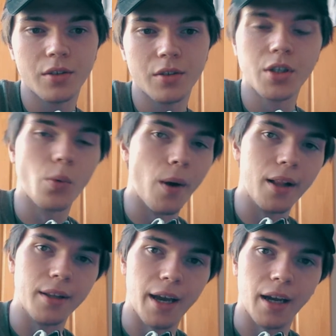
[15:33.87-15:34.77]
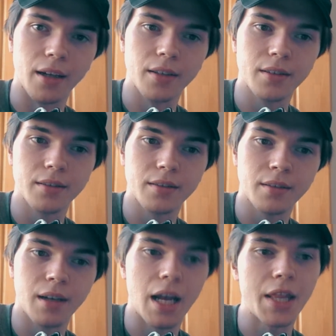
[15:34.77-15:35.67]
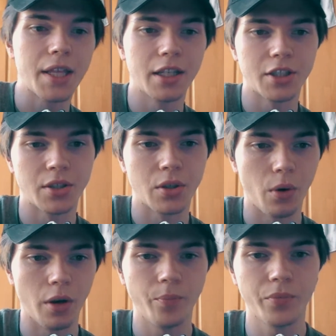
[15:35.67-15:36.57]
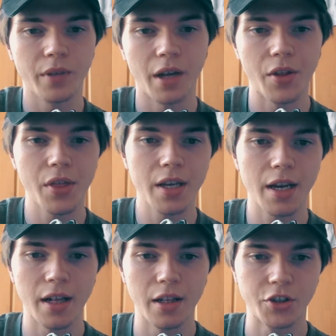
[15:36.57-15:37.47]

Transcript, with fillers: so, well, yeah, I think I'll just go on. I think I'll